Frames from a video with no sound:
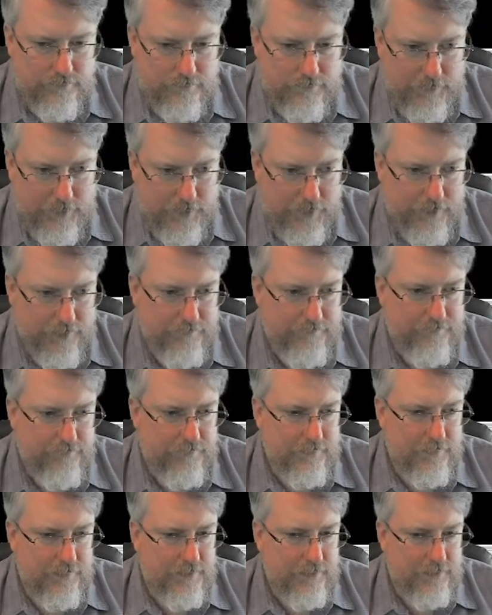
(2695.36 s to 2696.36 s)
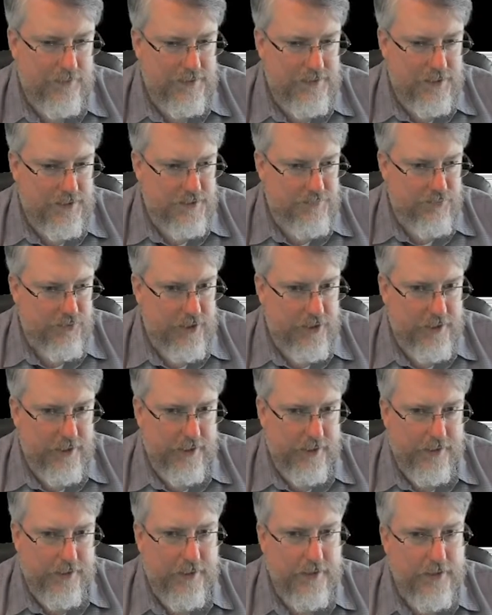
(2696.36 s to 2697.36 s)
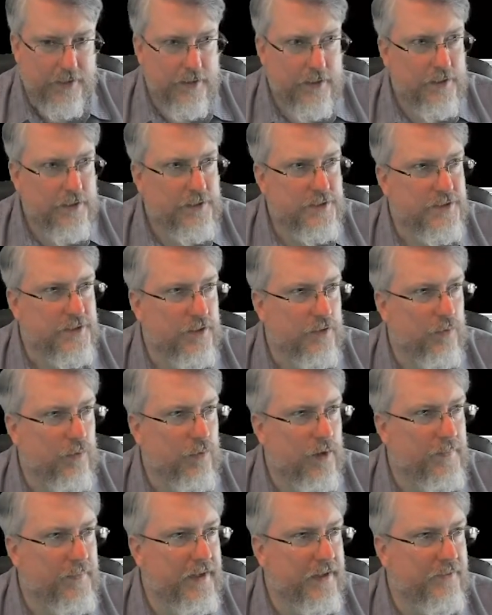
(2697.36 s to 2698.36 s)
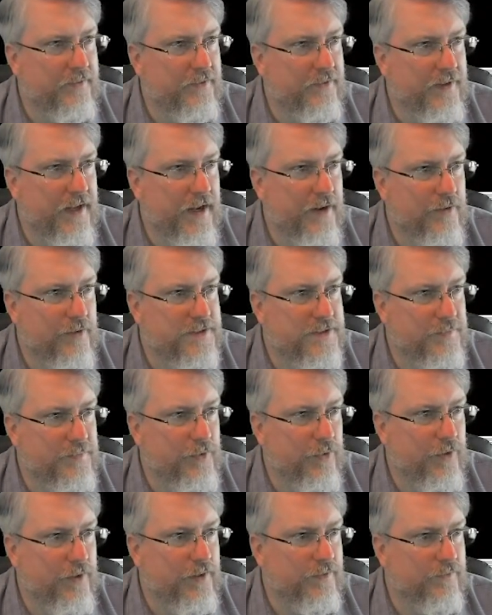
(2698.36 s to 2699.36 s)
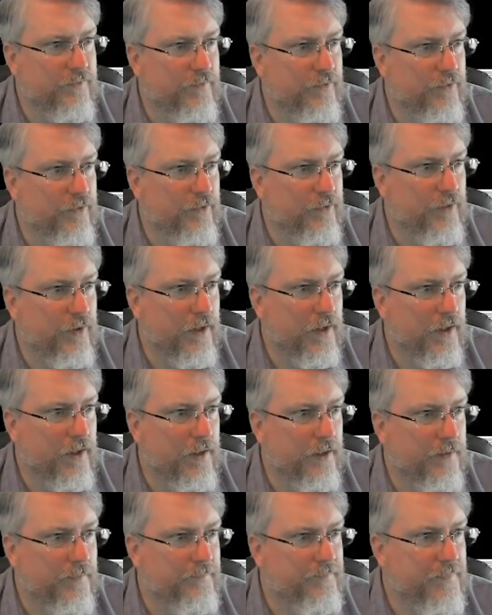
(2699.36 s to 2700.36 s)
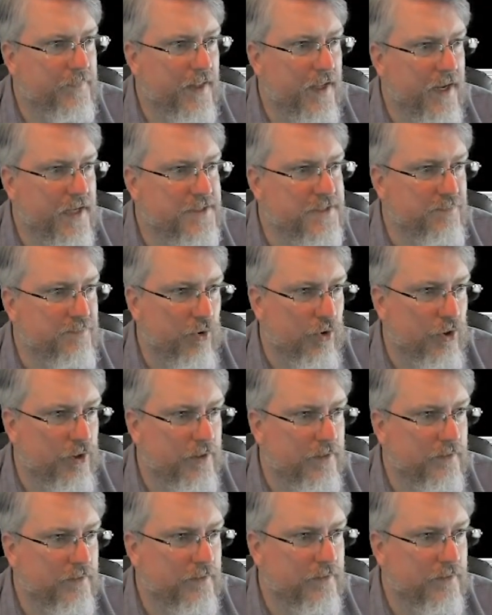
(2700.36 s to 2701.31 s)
Yeah, that sounds pretty good. So what I'm going to do now is I'm going to export